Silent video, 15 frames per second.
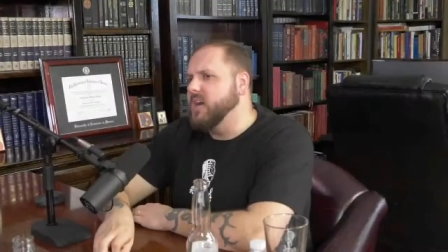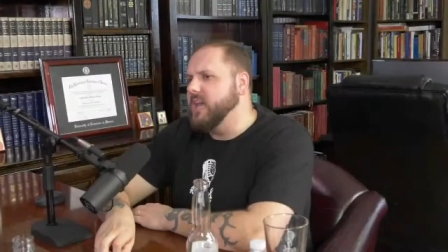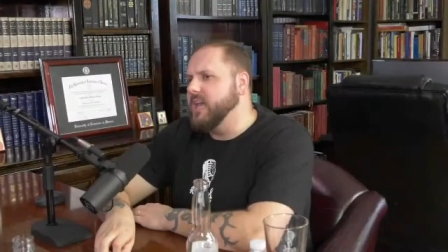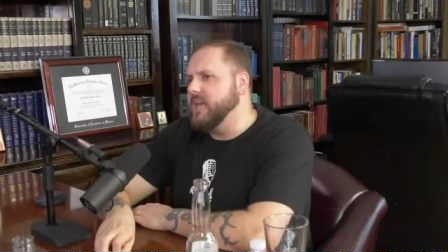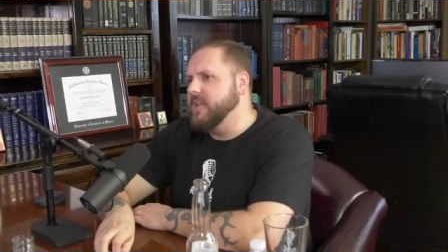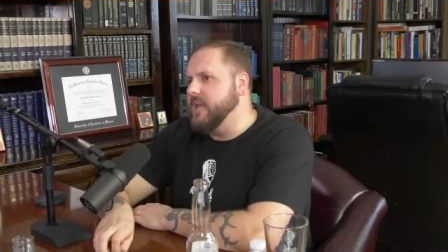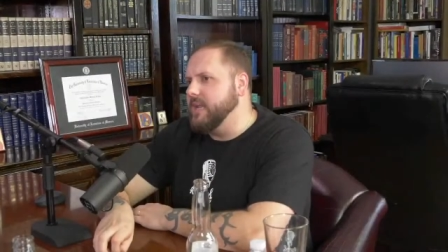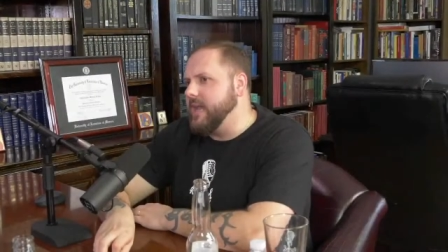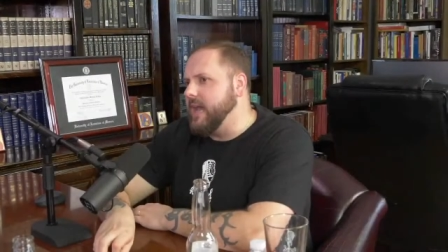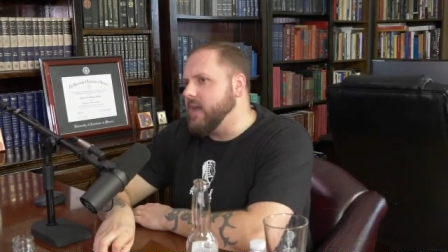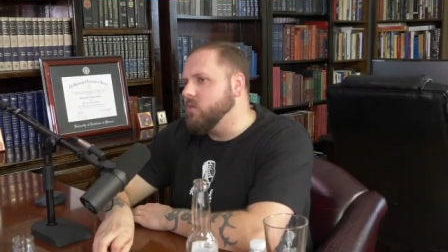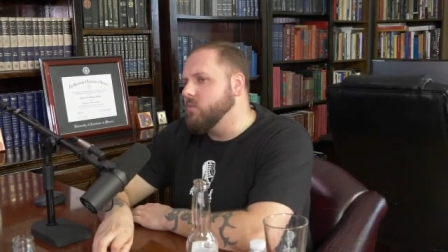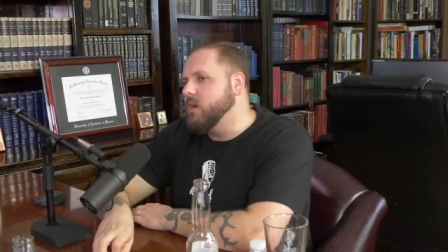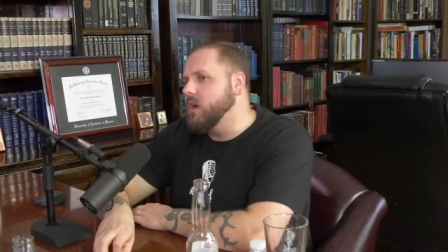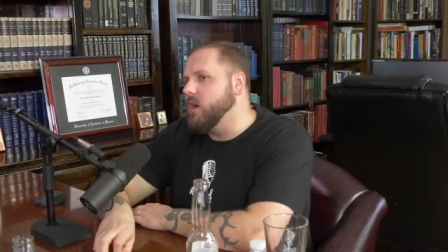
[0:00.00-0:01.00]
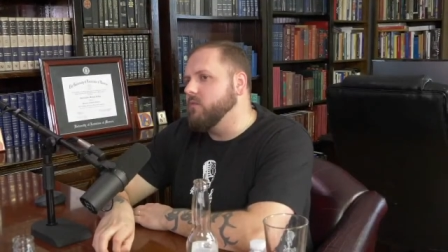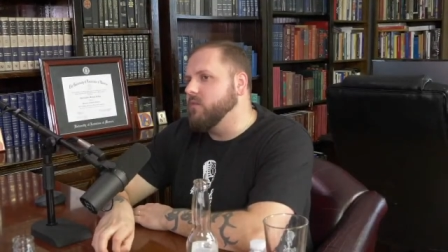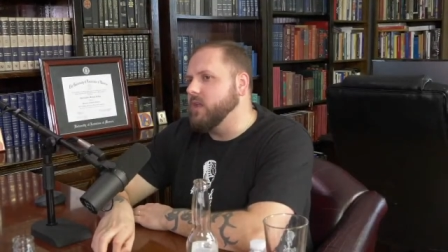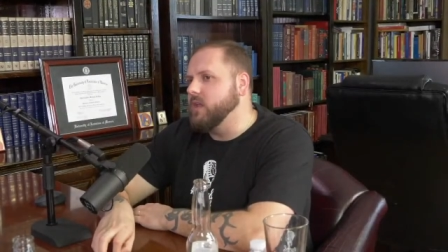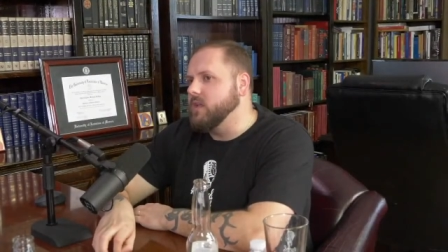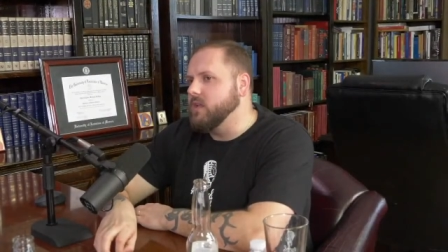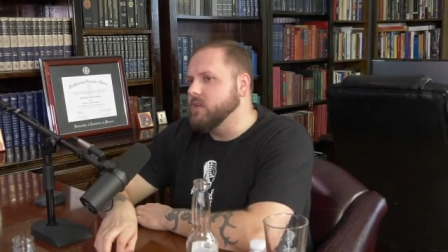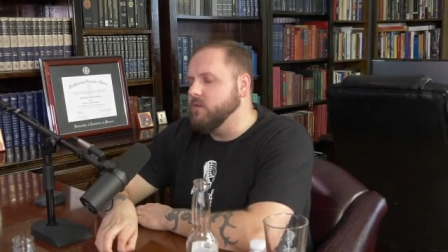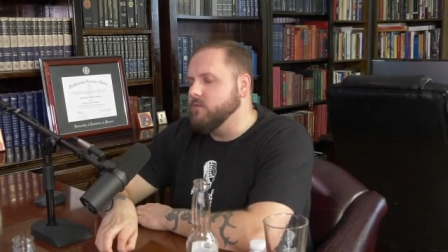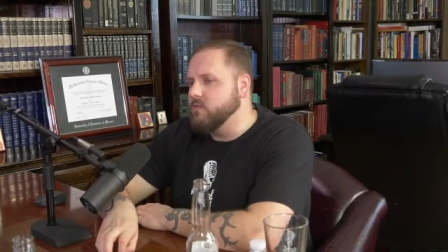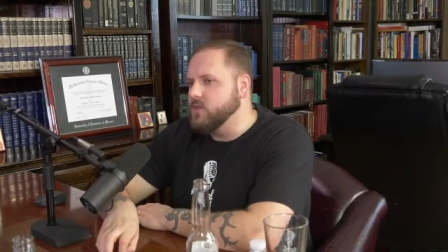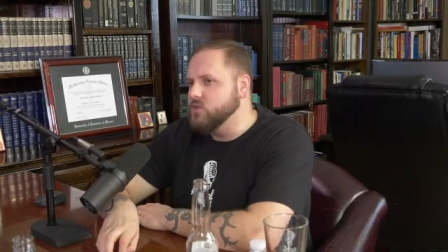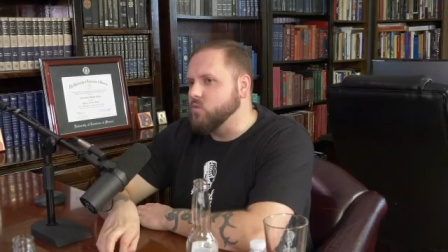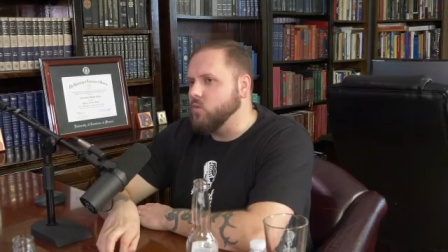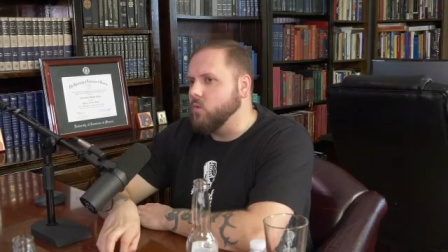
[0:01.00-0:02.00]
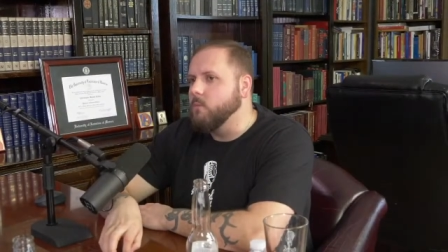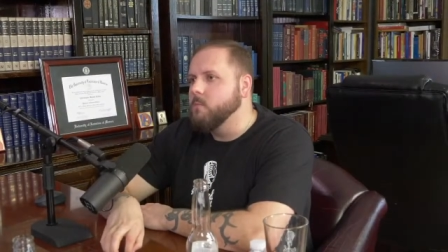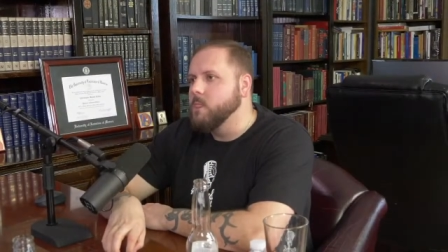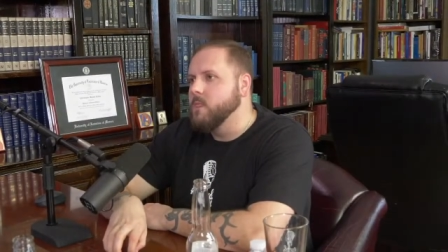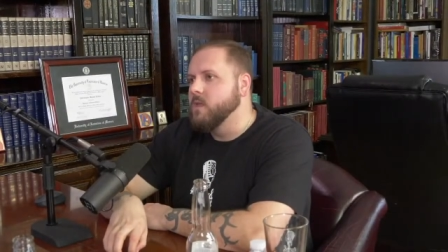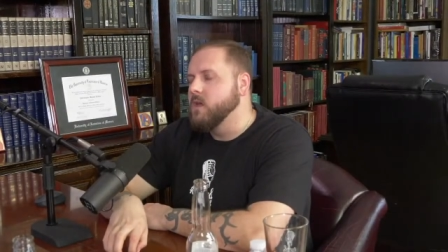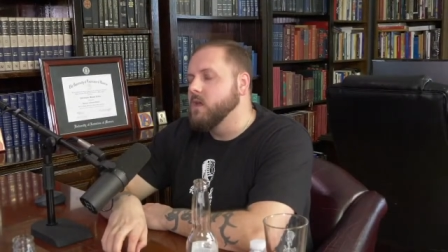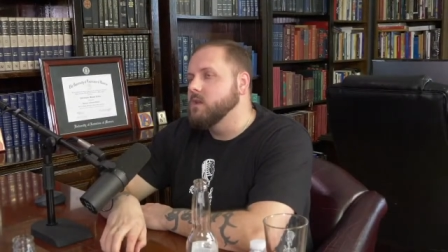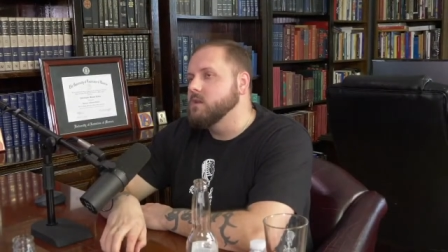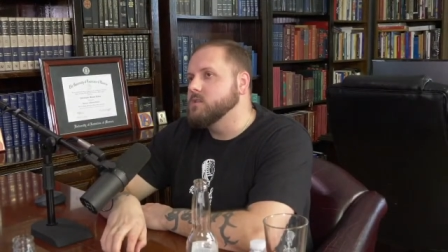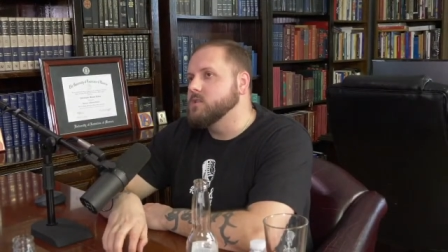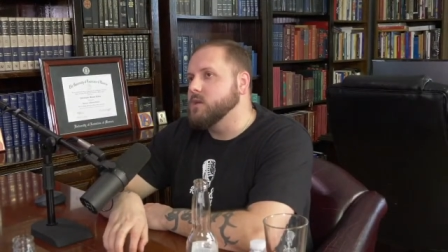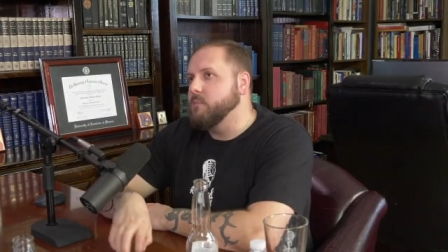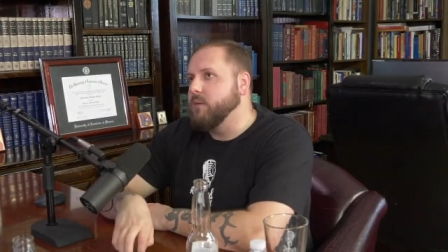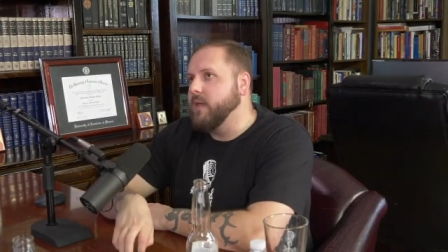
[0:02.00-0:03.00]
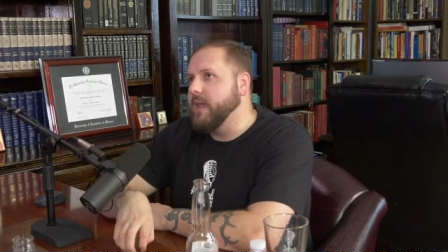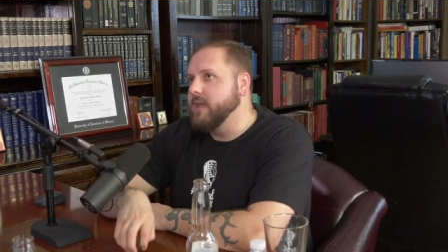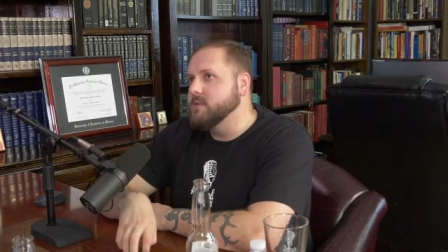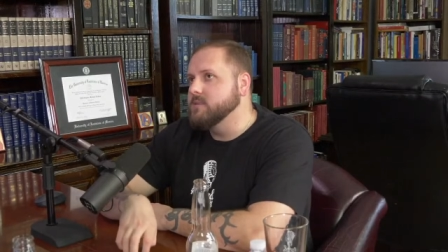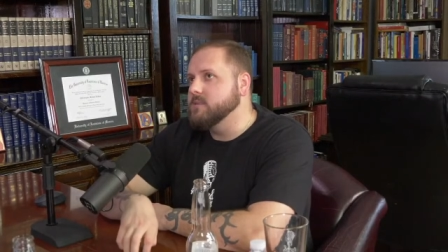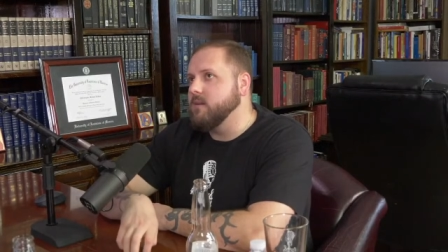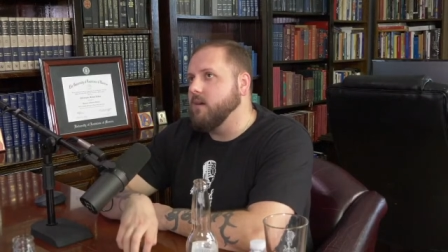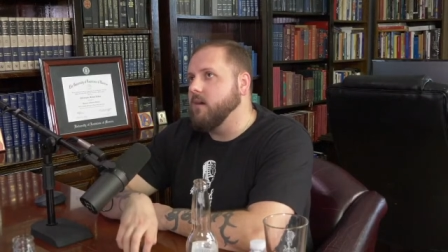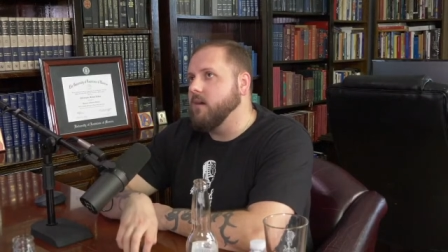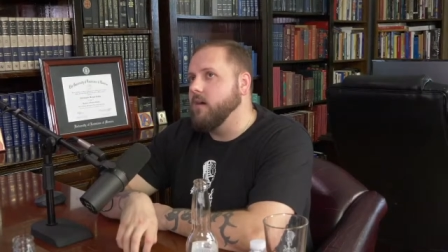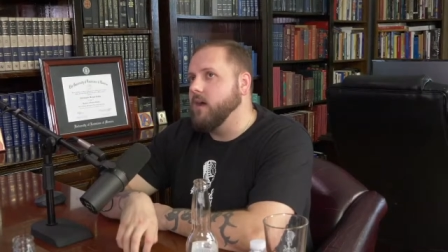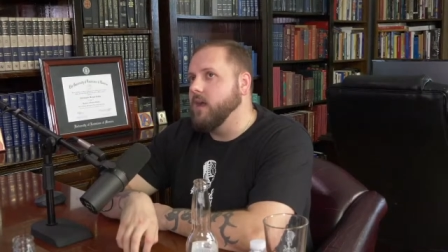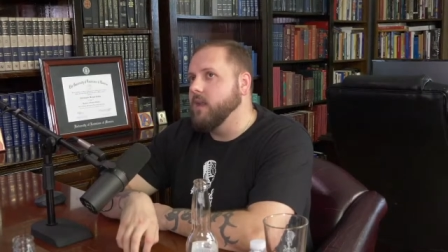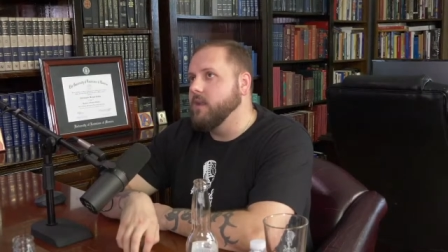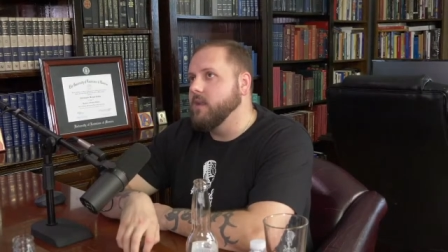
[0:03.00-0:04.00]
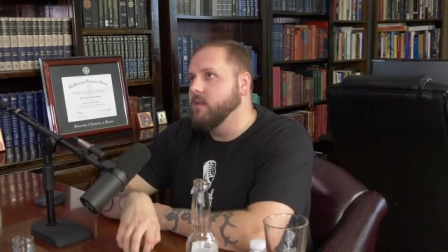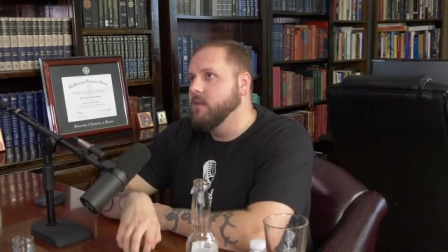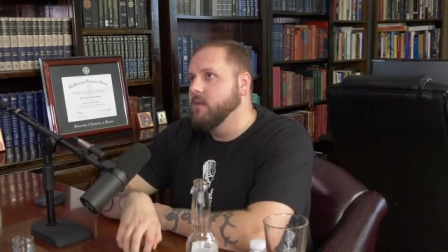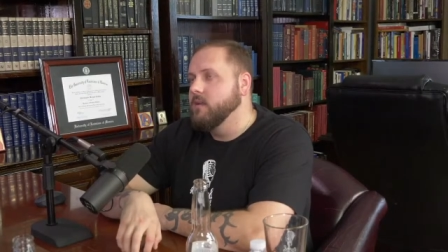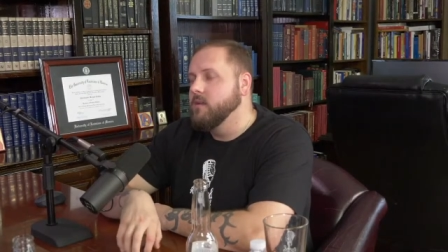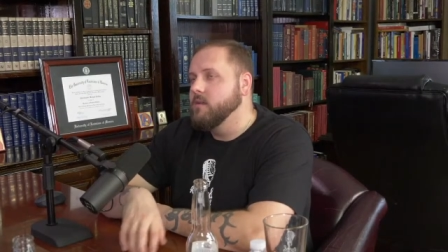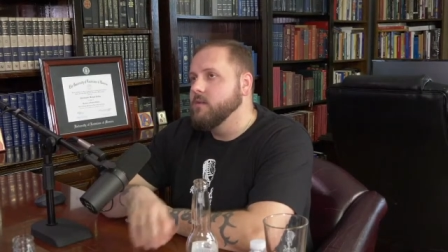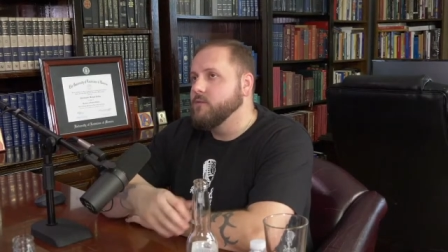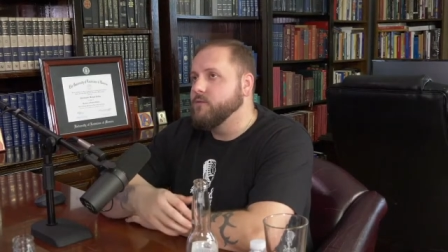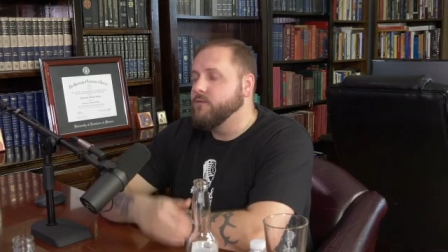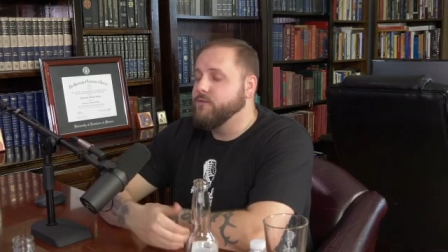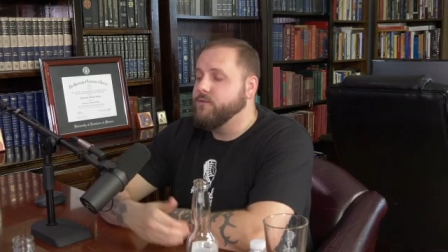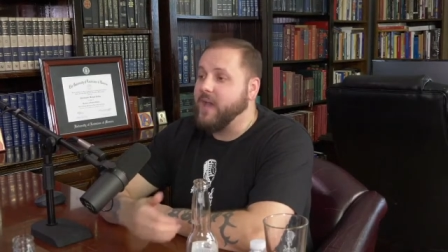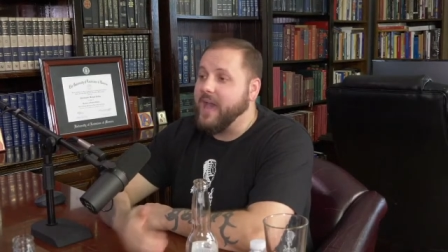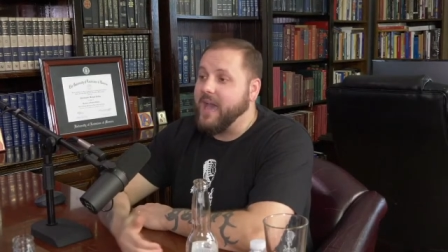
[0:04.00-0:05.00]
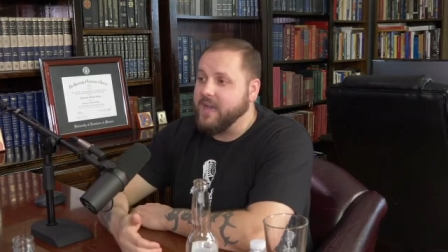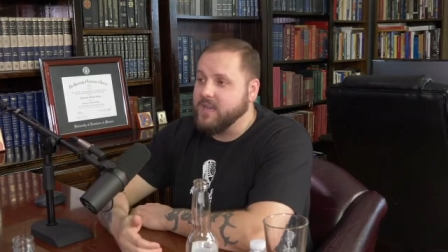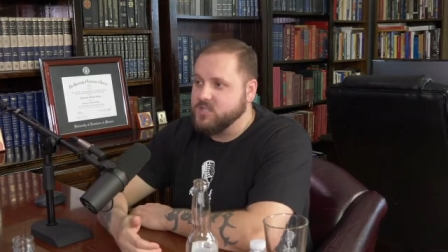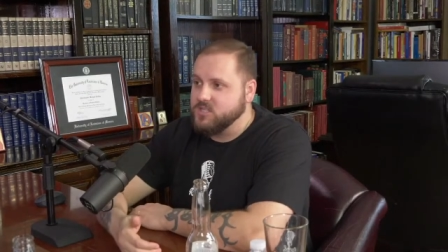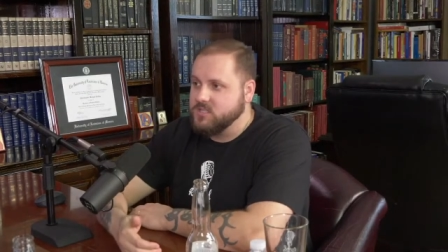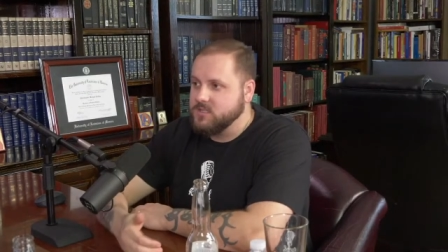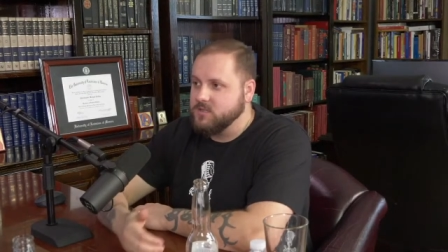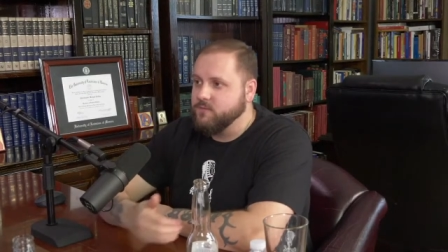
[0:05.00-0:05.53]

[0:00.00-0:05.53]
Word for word: an anathema of an, an individual depends on facts, yeah.